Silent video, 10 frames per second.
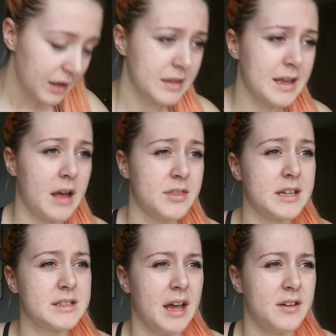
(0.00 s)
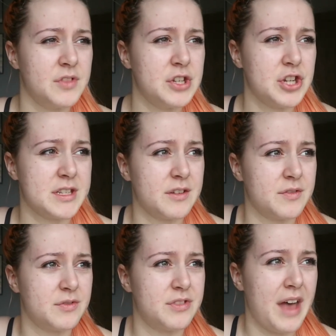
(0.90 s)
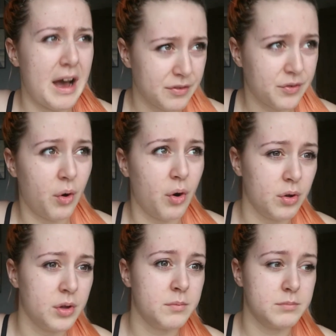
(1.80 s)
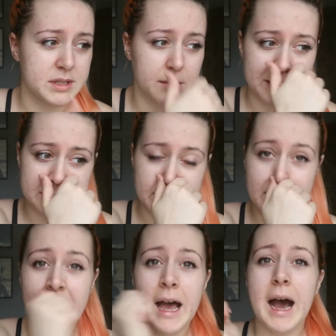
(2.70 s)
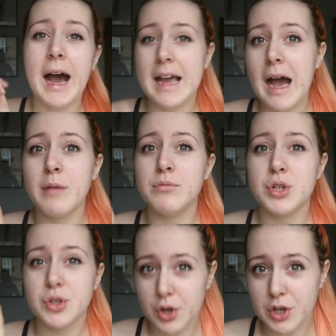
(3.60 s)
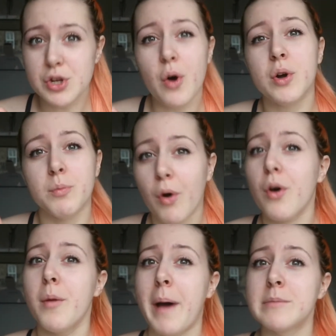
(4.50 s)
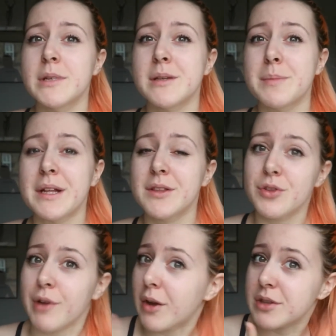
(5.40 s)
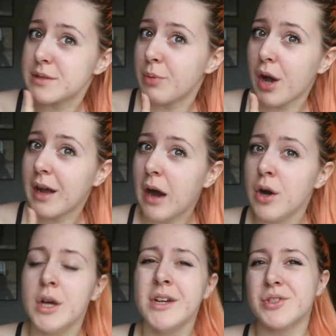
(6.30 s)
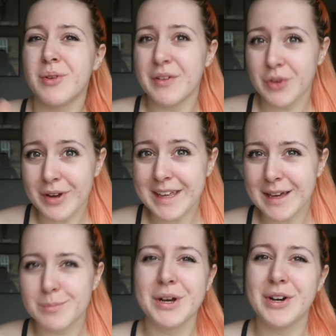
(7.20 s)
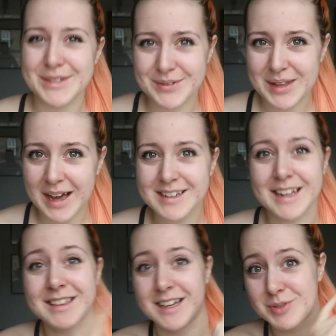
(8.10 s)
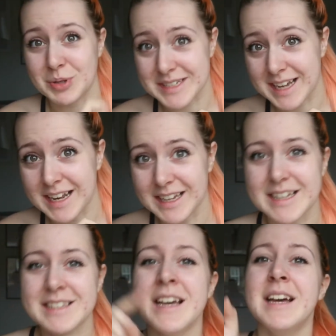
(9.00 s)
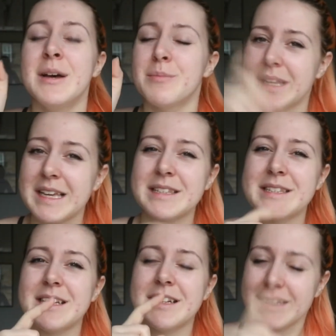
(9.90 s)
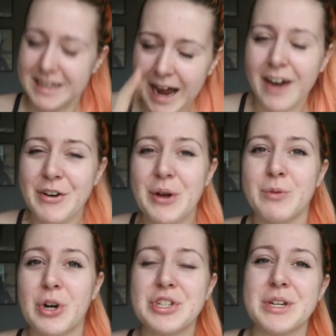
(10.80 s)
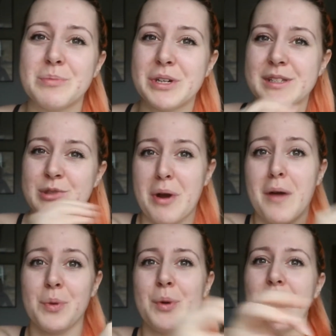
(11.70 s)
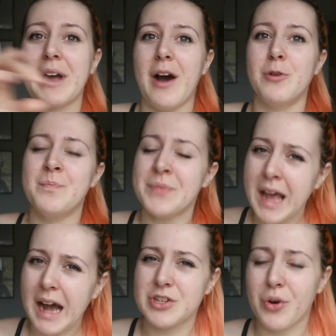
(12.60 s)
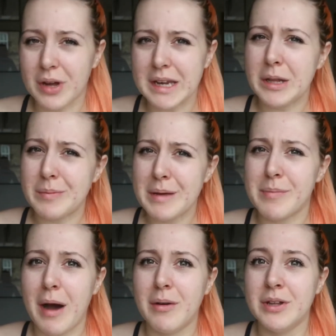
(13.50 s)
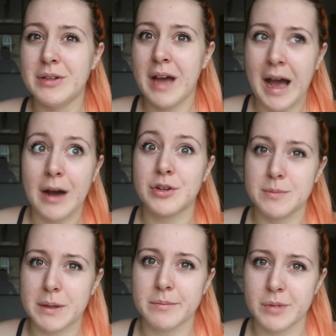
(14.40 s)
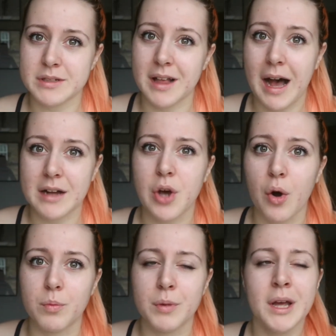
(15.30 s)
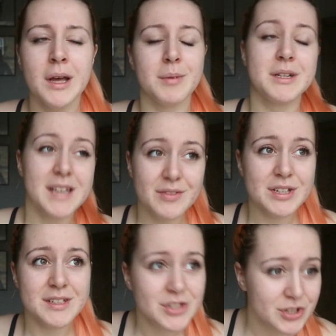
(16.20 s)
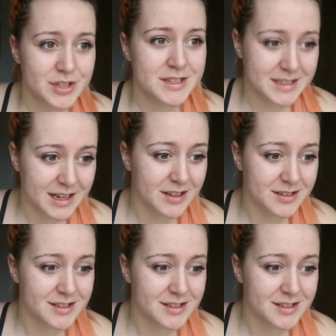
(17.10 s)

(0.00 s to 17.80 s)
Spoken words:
yeah, that's kind of the gist of that for muscle building. I am going to talk more about muscle building throughout this workout, so if you're here because of that, like that's what the title is, please carry on watching, because throughout the workout I talk a little bit about how to build muscle at home because everything's shut still.